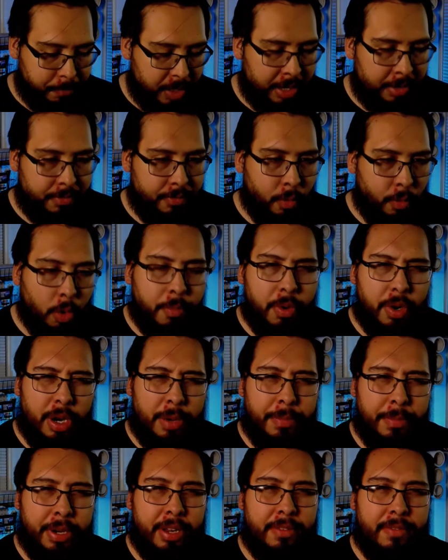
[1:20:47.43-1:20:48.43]
Informer,
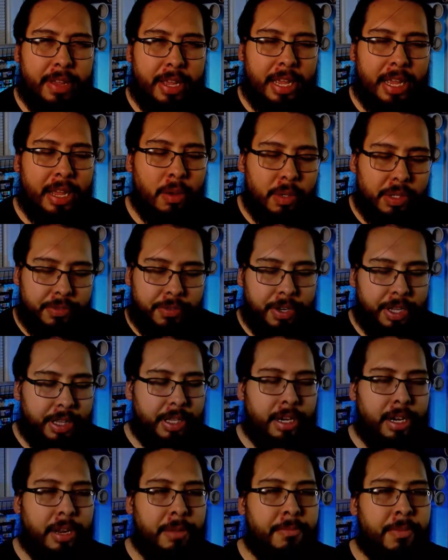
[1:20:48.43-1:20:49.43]
I believe. I always forget
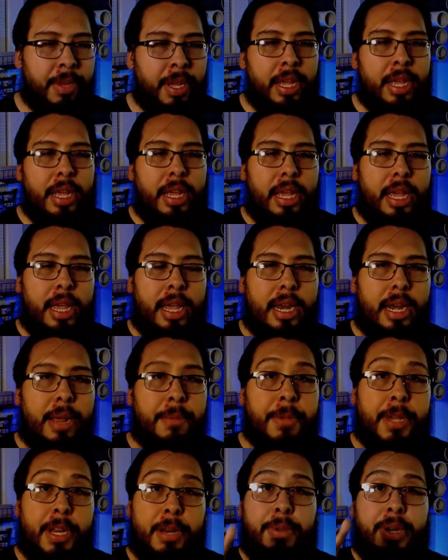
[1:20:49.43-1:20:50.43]
the name. And I'm
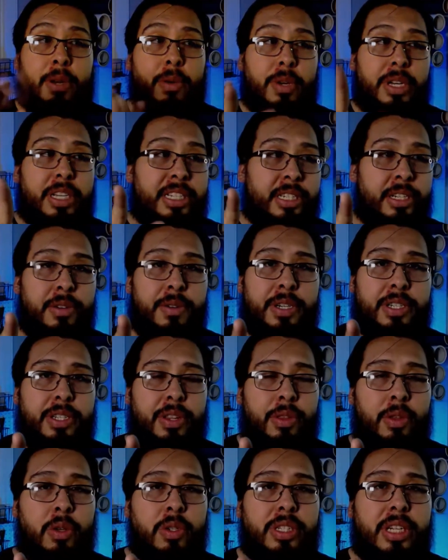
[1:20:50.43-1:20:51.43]
going to be doing a series
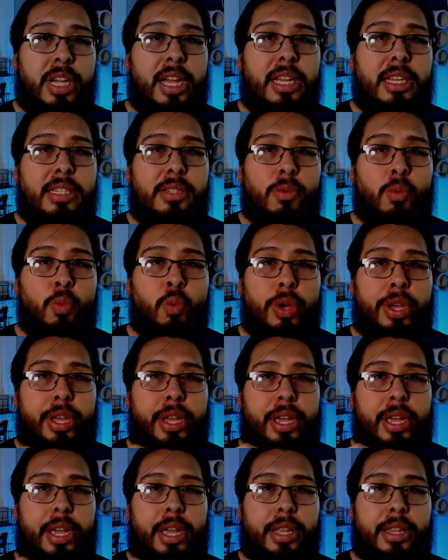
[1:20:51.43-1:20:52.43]
on those guys
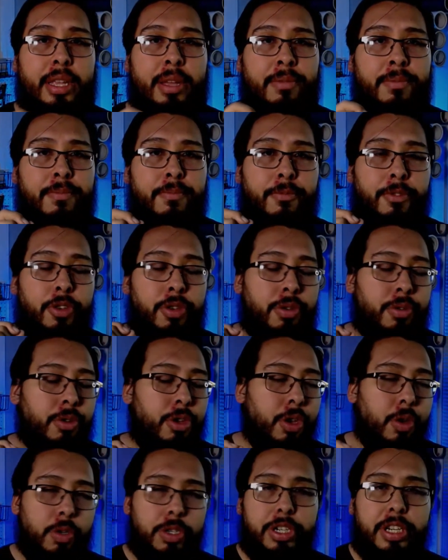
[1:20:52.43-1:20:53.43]
with a
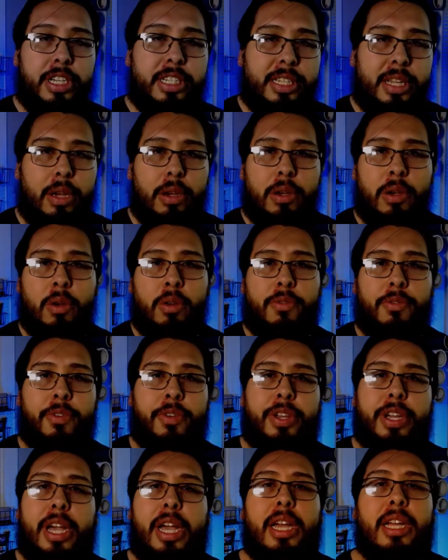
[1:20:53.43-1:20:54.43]
huge discount code for
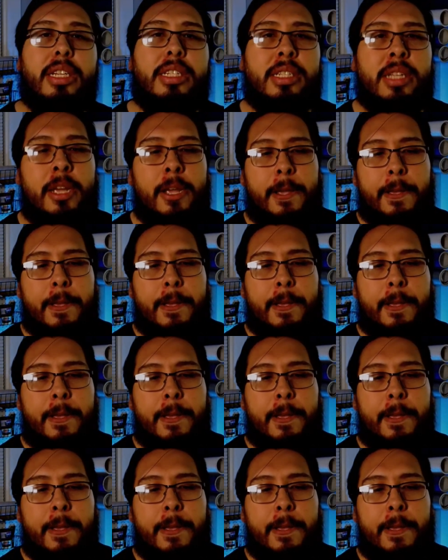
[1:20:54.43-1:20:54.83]
you guys.